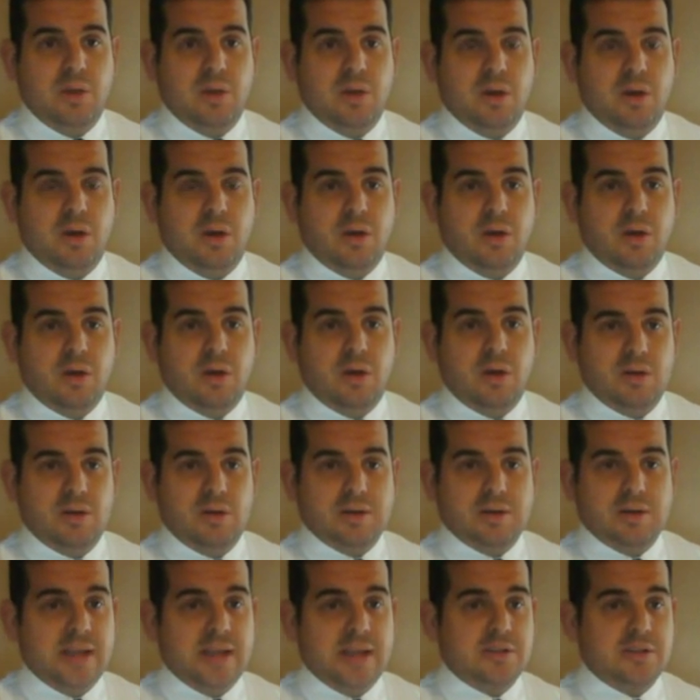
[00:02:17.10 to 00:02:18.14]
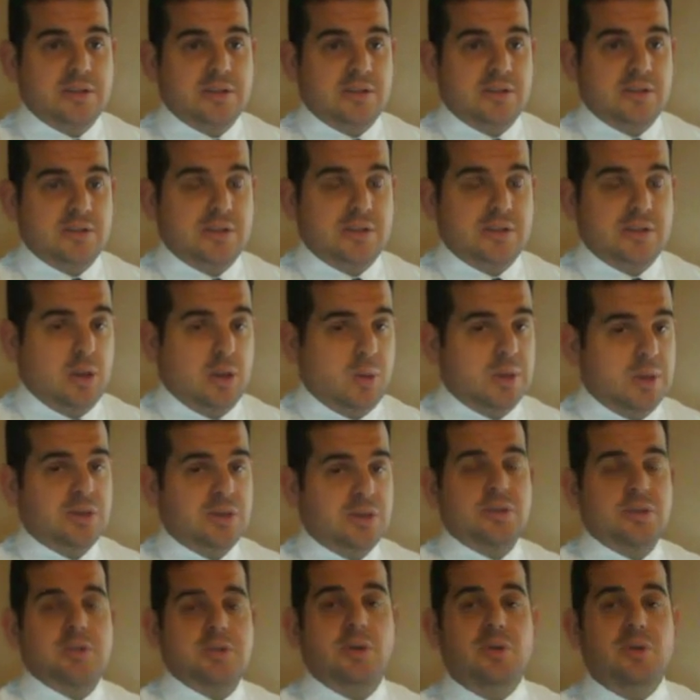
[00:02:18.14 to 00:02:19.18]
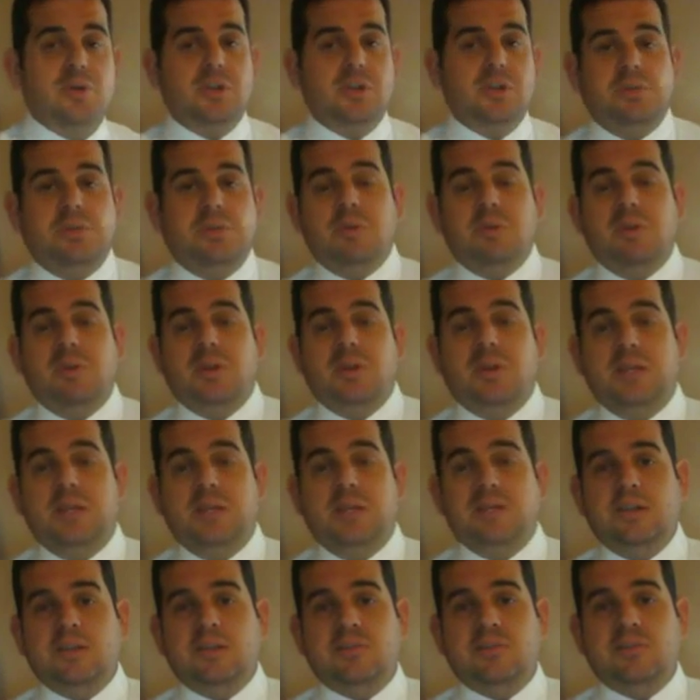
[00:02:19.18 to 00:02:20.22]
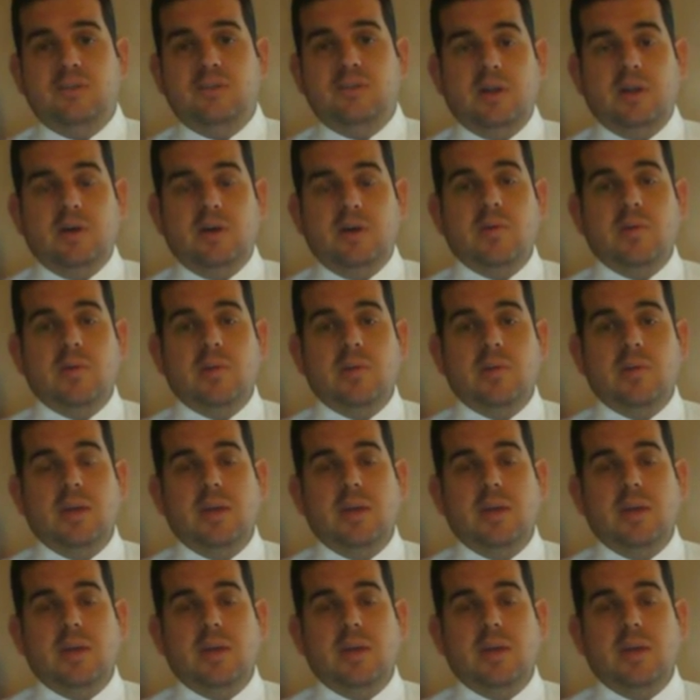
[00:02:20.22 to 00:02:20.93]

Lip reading: All our tasks are sequential, so it should be pretty easy to follow.